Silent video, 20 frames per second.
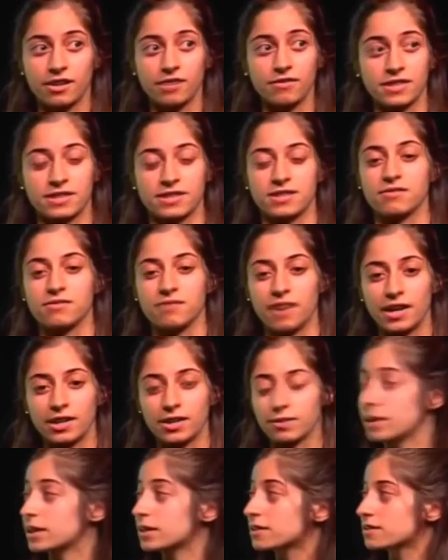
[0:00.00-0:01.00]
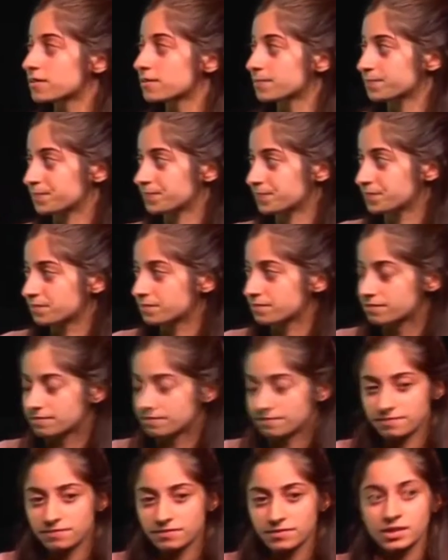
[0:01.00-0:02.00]
Another way that this may occur
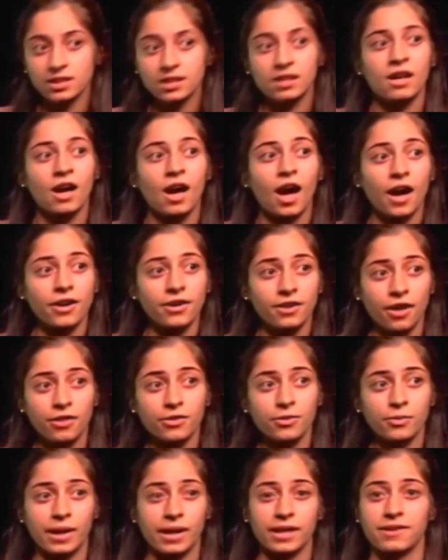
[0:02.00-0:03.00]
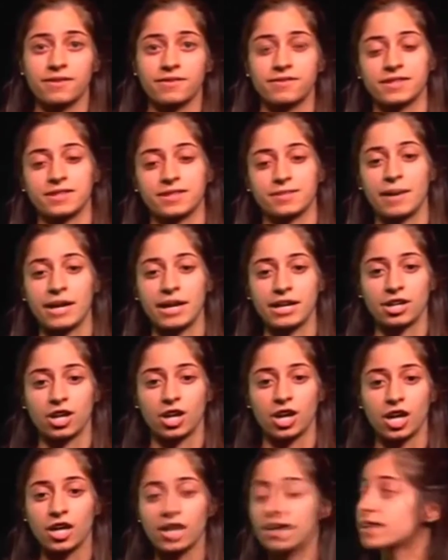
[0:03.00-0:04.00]
is via viral infection.
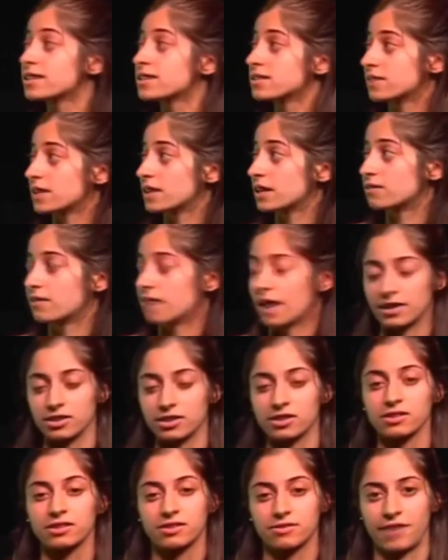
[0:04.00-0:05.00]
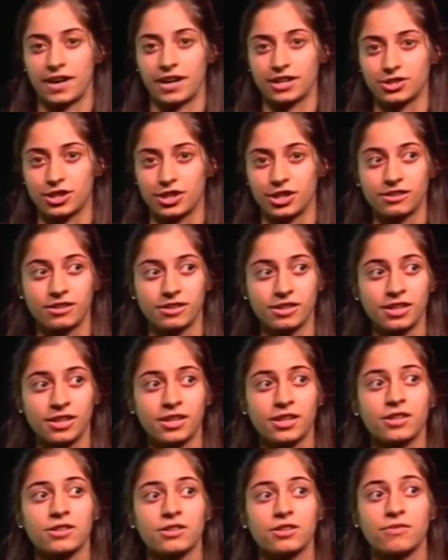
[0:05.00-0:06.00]
The virus will infect the dendritic cell
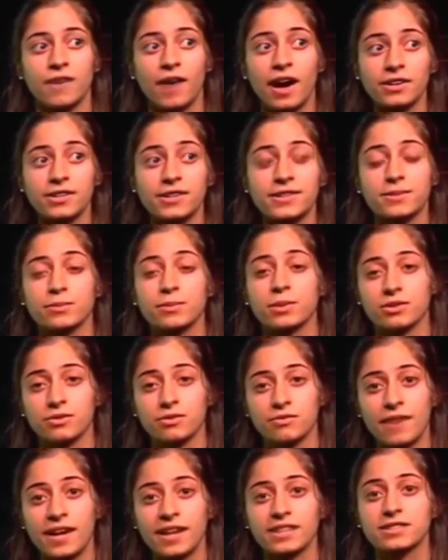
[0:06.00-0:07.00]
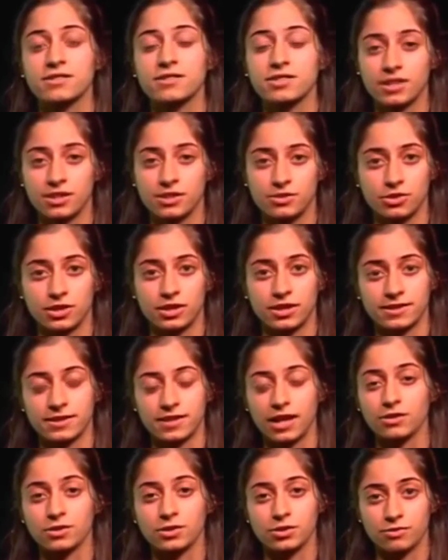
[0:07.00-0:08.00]
directly, and now the pathogen
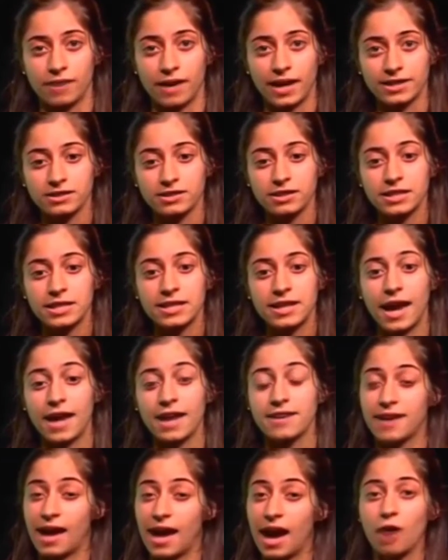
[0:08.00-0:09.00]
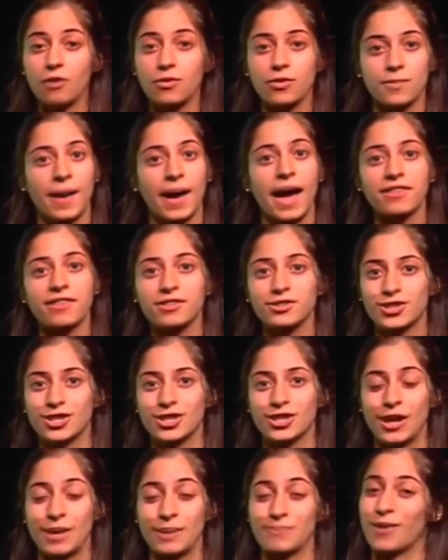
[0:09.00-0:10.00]
and parts of the pathogen are right there for
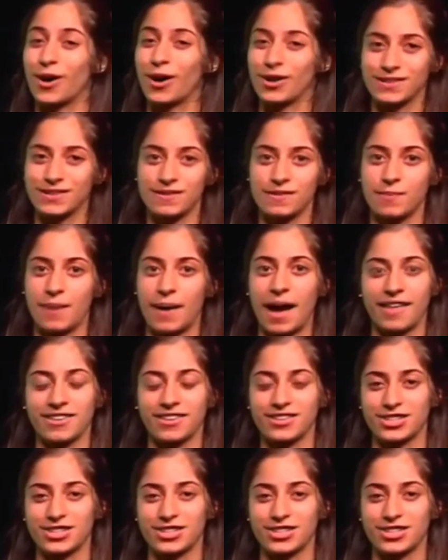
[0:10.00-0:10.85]
it to process.